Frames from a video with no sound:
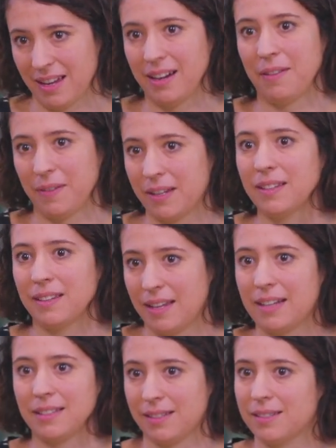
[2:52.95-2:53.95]
And I think
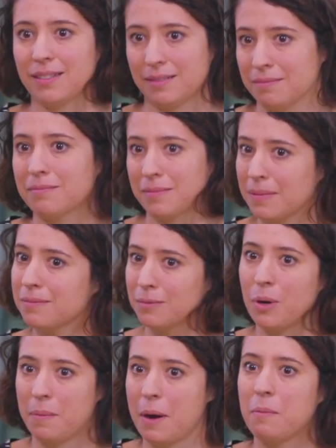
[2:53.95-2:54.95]
that's
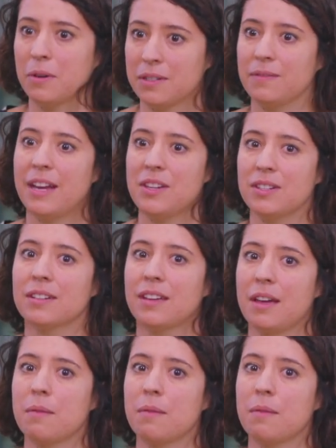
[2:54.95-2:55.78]
where my motivation